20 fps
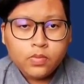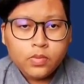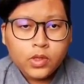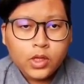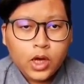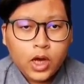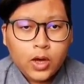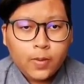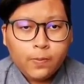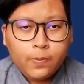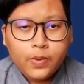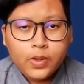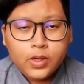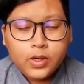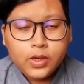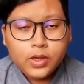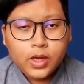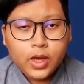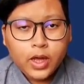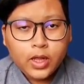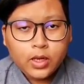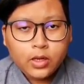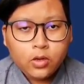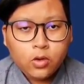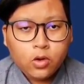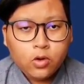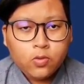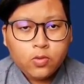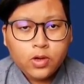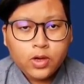The upper and
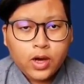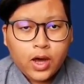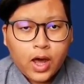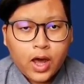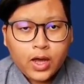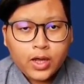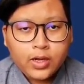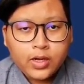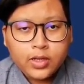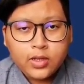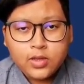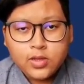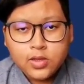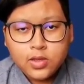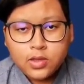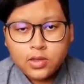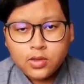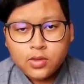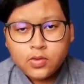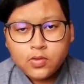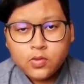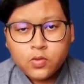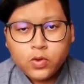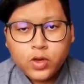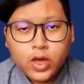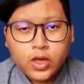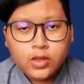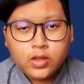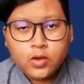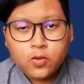lower eyelids,
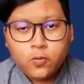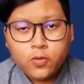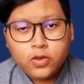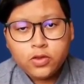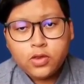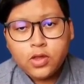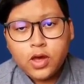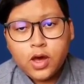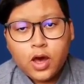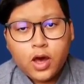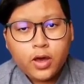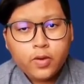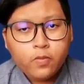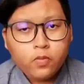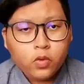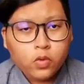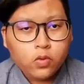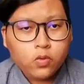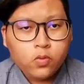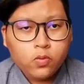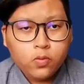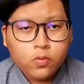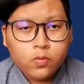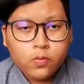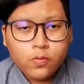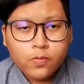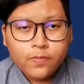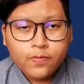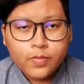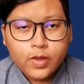together with the eyebrow
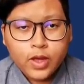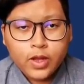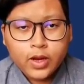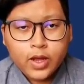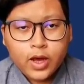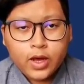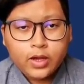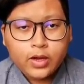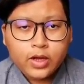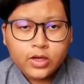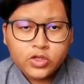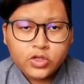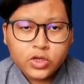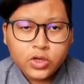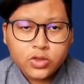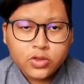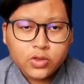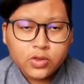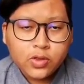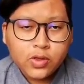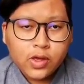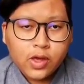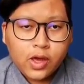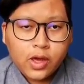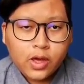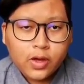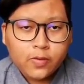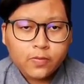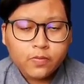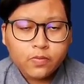and eyelashes,
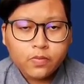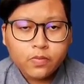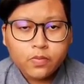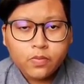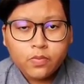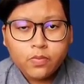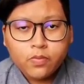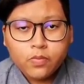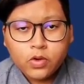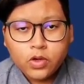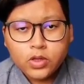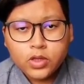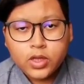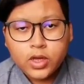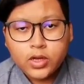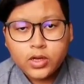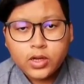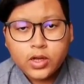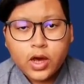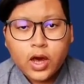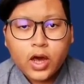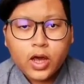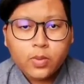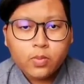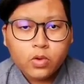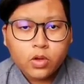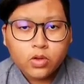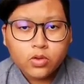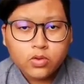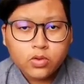help protect the
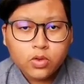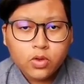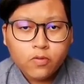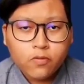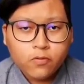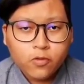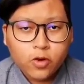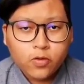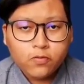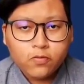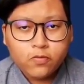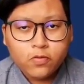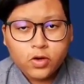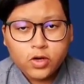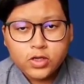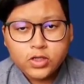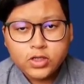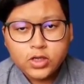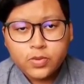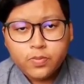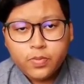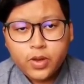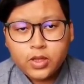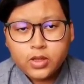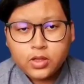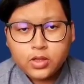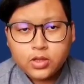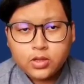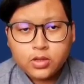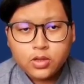eyeballs from foreign
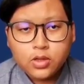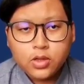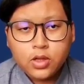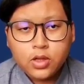matter,